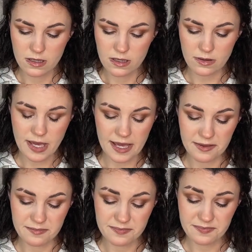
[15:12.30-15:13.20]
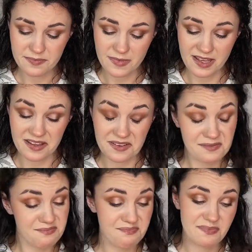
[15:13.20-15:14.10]
Okay.
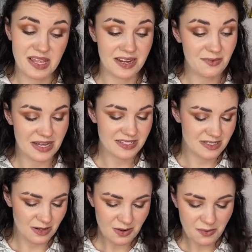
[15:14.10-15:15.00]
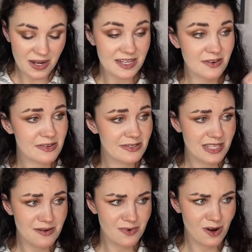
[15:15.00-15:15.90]
Anyways, don't know why I don't use
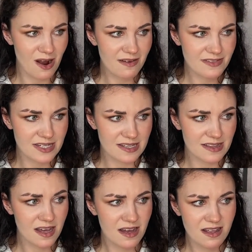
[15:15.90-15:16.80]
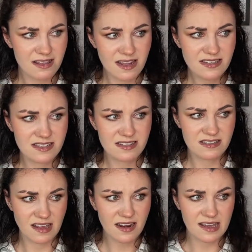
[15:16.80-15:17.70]
that more often. That is
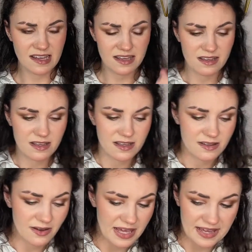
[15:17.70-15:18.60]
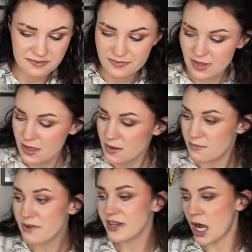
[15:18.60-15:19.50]
stunning. Okay,
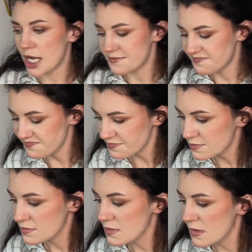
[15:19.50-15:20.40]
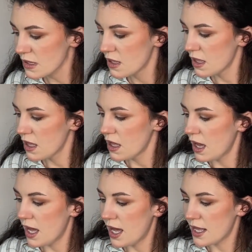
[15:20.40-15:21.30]
moving on.
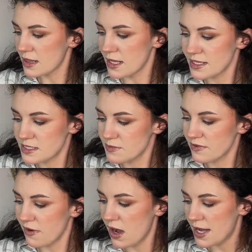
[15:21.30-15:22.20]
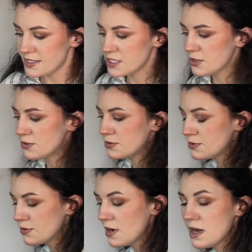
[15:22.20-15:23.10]
Let's move on
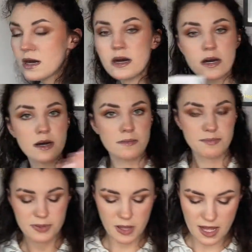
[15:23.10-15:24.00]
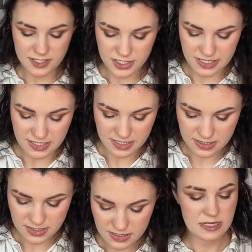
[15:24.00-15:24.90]
to
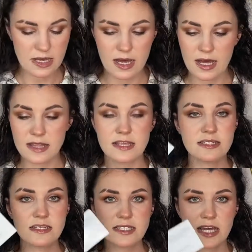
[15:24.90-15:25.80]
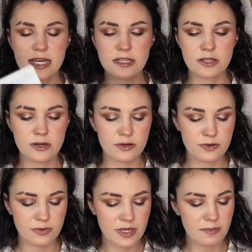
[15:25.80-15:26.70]
blushes. This is a little
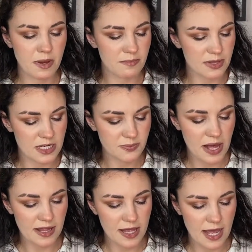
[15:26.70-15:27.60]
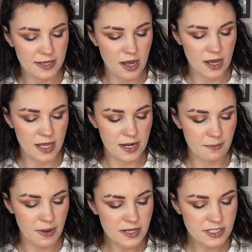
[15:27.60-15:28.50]
cream blush palette I got in a
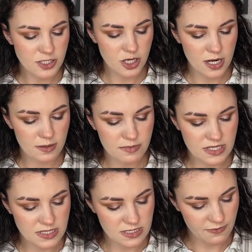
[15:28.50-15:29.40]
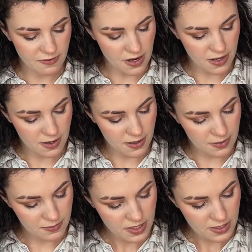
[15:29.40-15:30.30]
BoxyCharm. This is
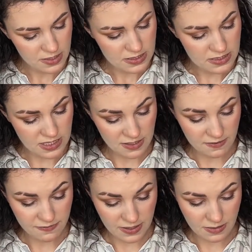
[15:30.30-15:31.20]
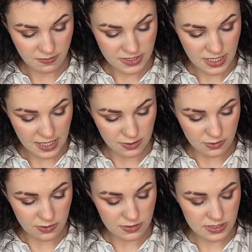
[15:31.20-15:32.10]
from Seraphine
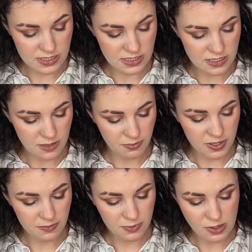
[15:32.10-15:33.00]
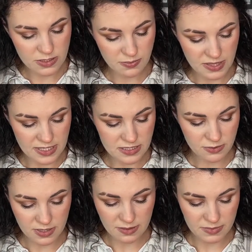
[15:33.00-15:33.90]
Botanicals. This is the Primrose Plus
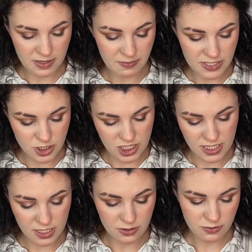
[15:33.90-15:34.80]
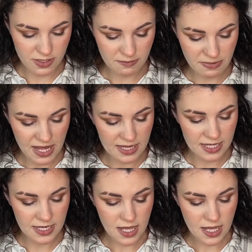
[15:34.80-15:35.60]
Cream Lip and Cheek Cream Palette.